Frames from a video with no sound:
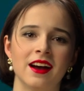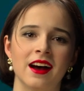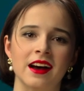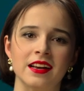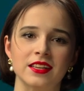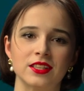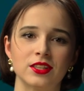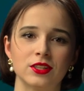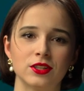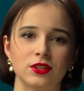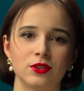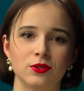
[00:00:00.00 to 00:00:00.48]

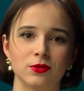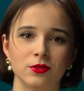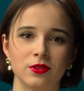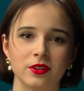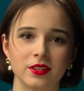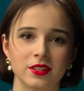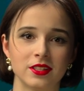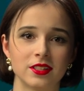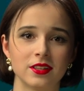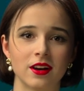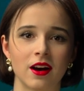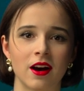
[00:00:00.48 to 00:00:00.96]
us to
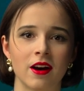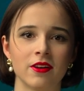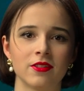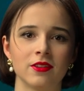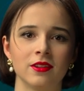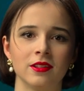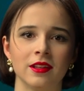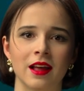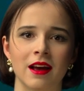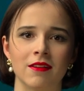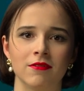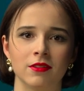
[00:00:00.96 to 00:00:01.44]
this other
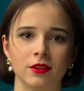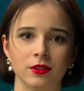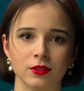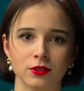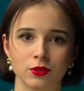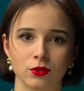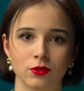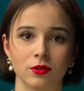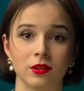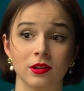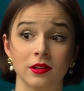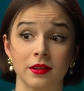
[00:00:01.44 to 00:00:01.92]
level,
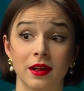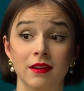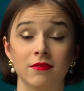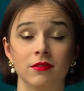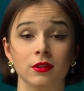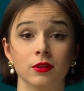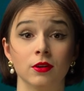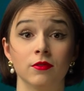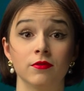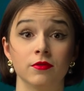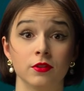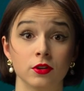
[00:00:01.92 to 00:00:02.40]
to the
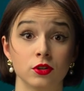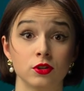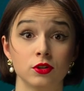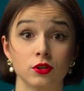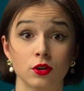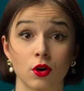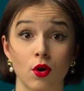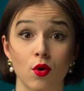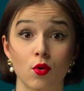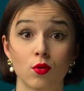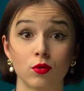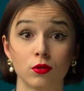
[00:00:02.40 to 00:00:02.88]
level of the
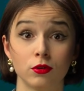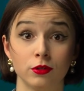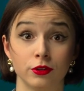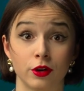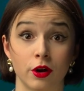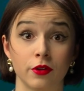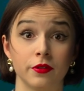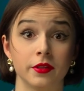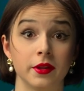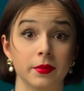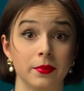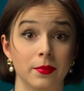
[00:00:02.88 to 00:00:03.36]
soul,
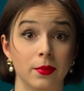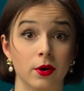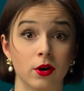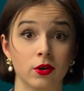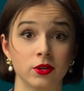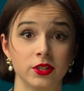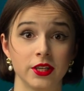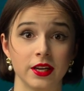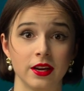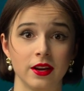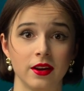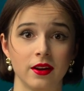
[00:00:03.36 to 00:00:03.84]
not the
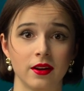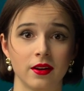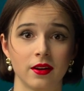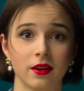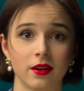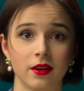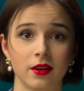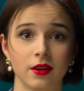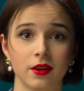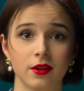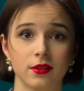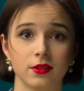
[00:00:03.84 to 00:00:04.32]
body.
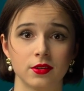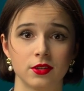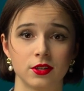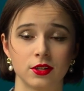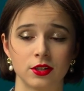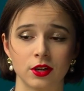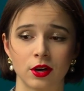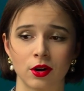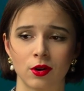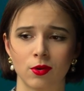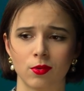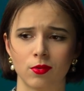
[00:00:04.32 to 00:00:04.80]

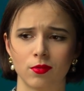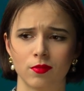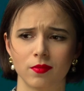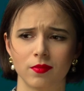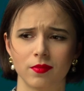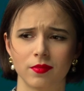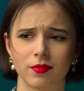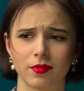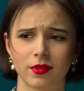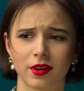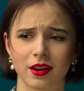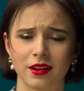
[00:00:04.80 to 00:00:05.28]
So
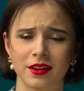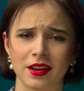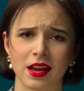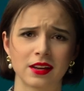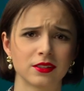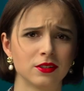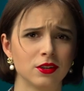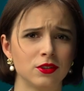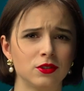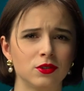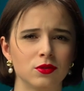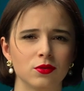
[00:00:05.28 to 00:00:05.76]

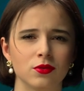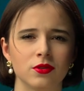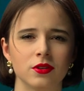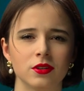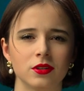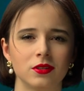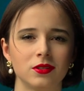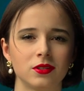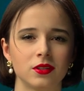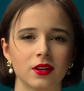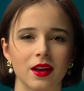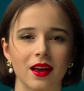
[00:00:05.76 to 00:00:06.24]
connected to
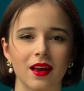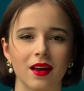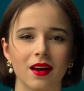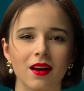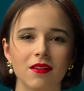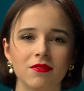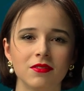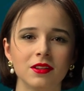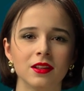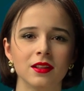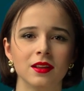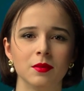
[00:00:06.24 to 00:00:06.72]
this
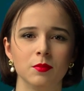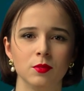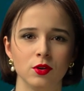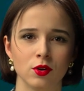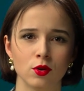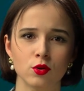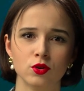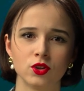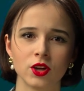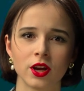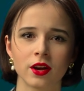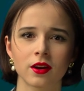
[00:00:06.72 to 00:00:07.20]
heavenly
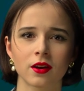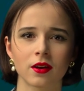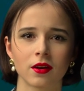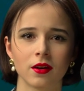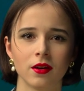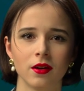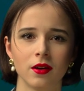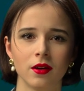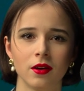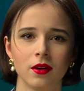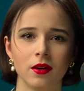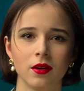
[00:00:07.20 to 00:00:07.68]
music,
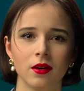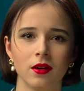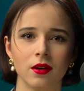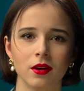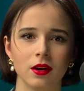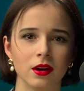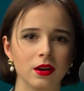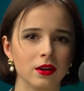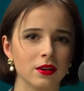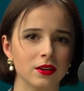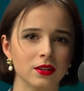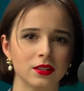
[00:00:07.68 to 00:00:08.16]

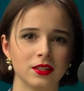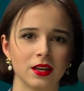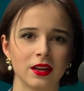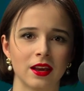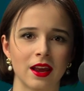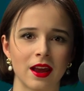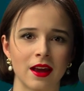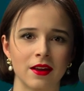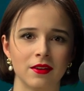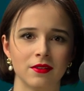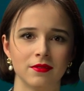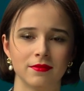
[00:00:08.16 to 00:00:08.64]
it is
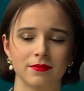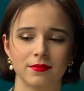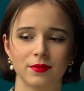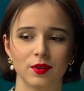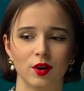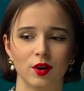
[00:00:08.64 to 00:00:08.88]
again